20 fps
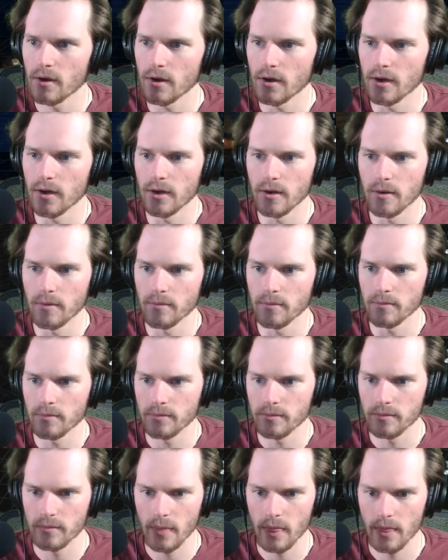
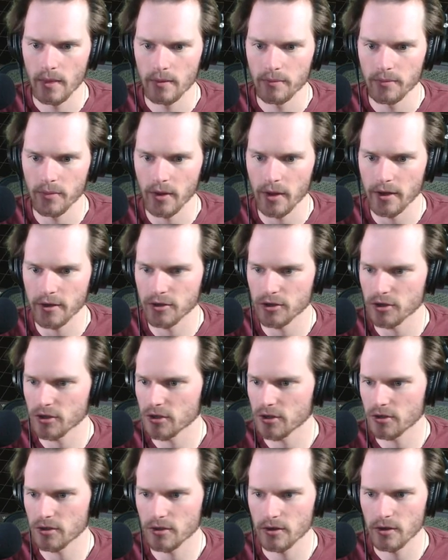But like,
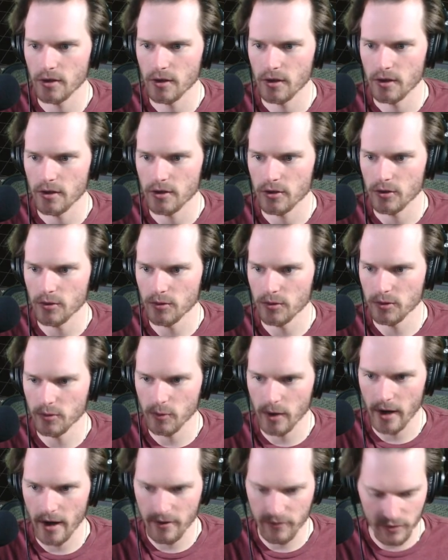just use
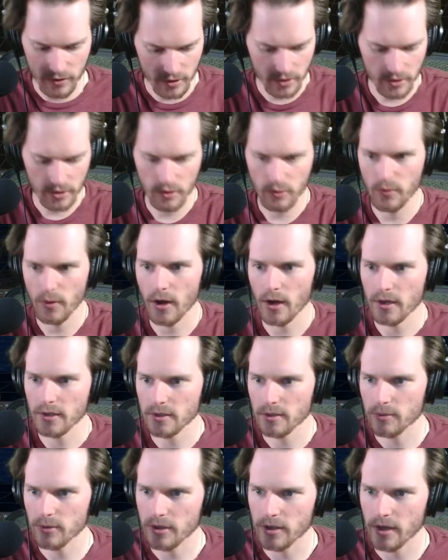whatever you
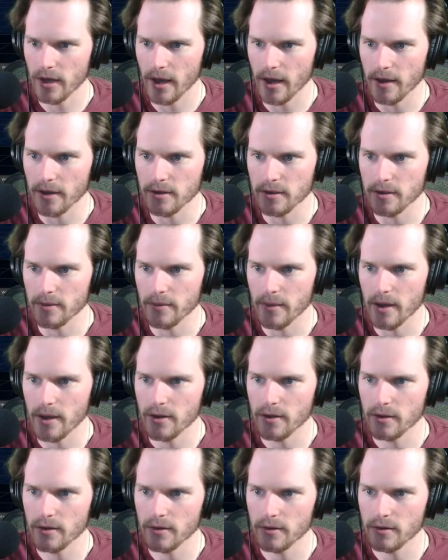possibly can to make
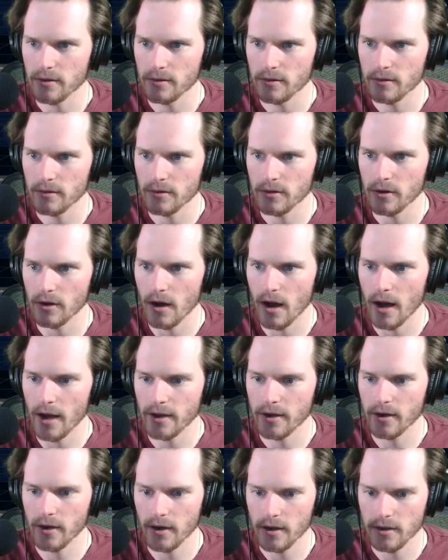your
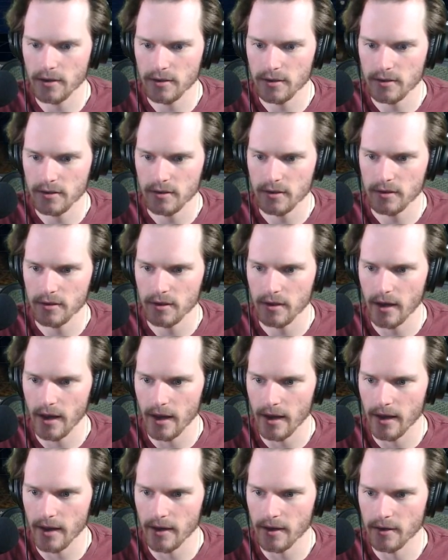icons
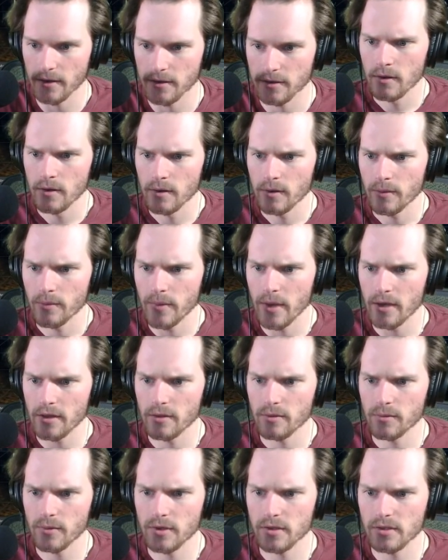and make
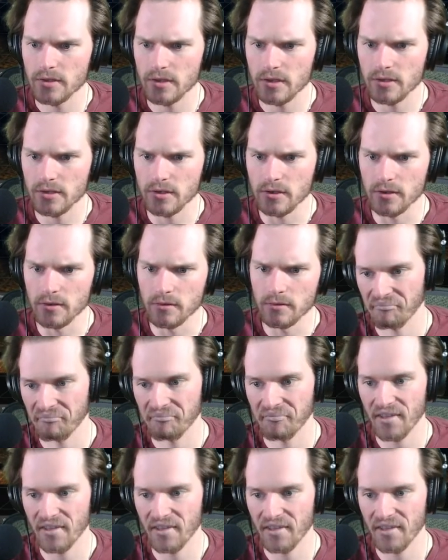them consistent.